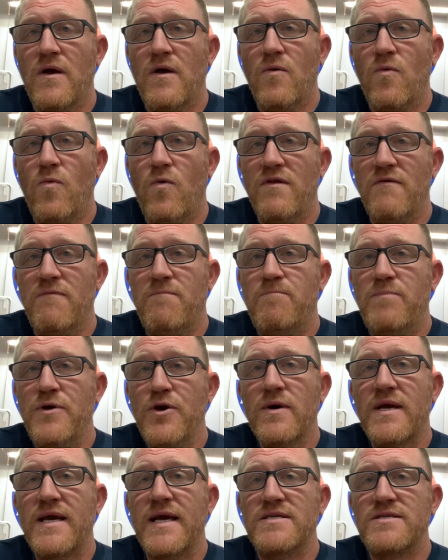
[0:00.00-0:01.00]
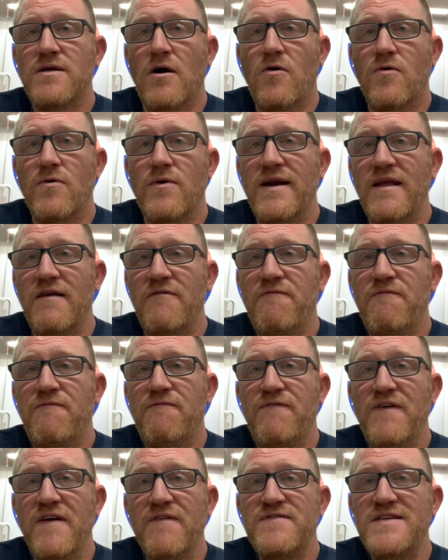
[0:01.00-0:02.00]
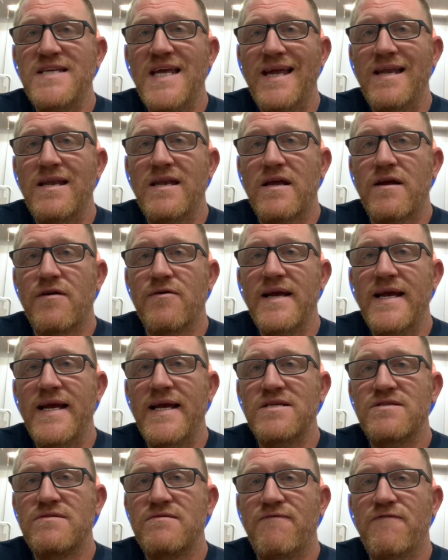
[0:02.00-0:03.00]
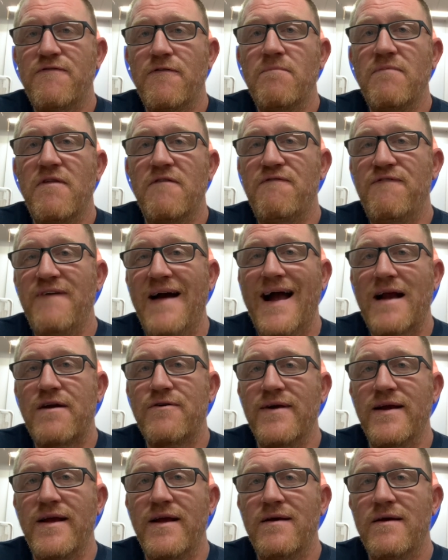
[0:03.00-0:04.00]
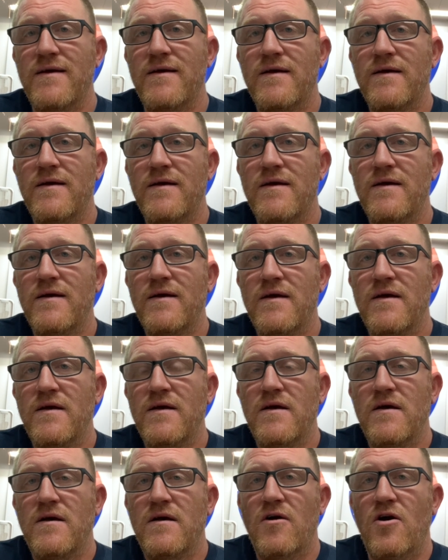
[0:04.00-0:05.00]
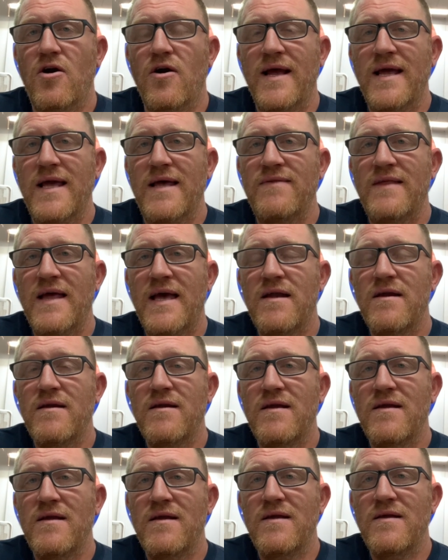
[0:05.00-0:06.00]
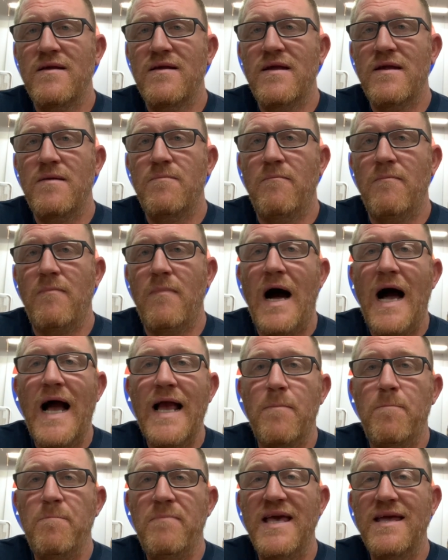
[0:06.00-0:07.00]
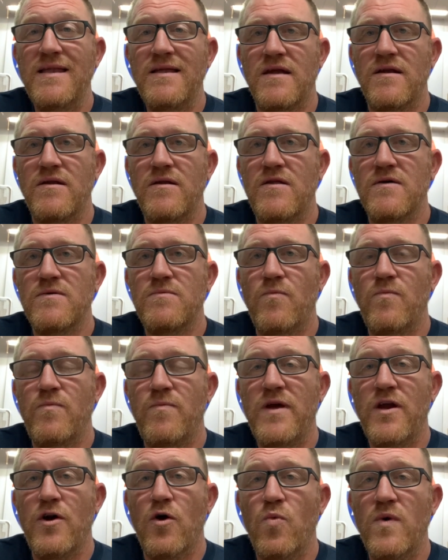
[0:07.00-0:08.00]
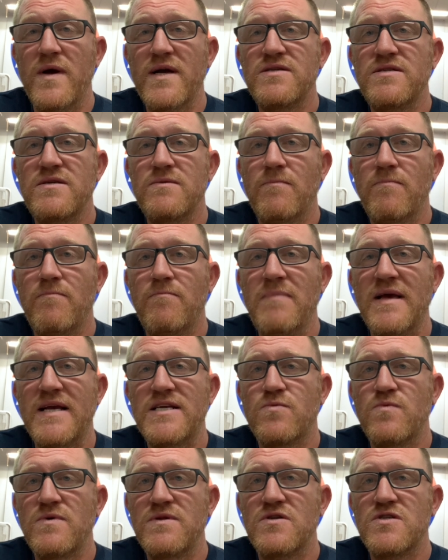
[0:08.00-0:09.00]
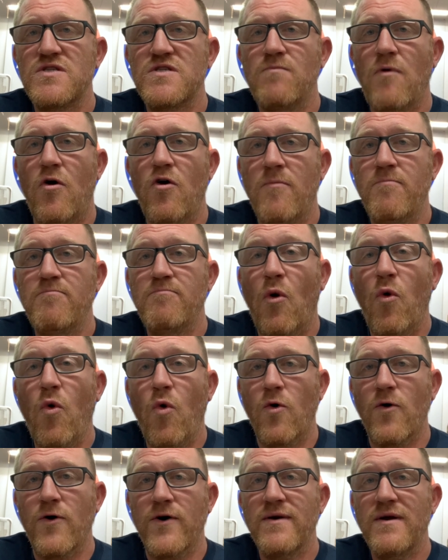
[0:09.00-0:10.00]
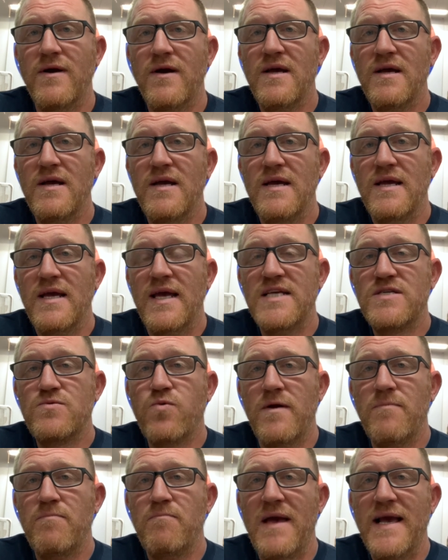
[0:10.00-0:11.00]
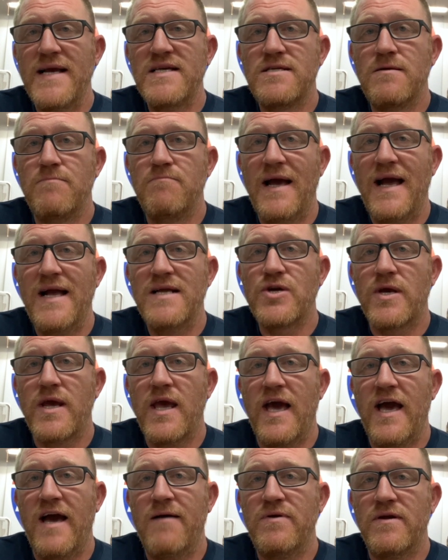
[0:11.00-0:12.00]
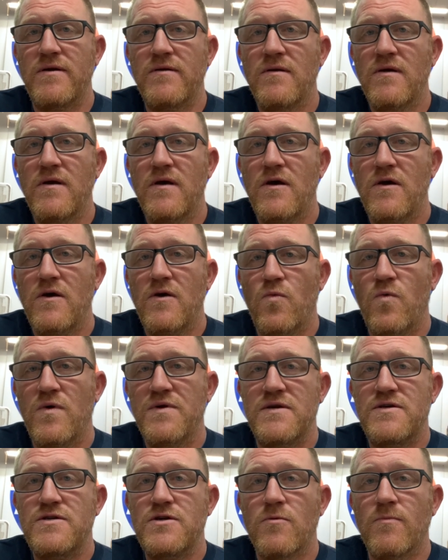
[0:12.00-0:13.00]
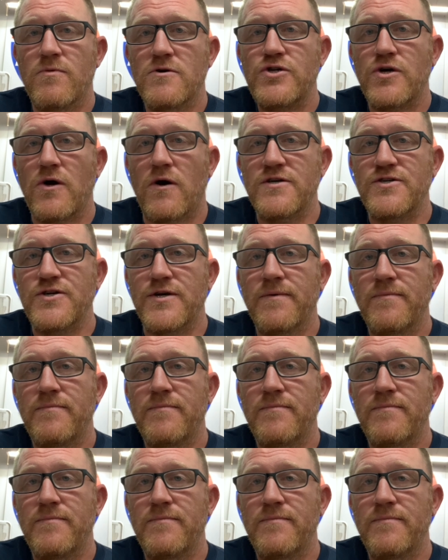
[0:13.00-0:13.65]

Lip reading: Well, the Buick is already 15 degrees from the factory. All right, and that, in my opinion, mixed with the small bore, is what makes the magic happen with a turbocharger.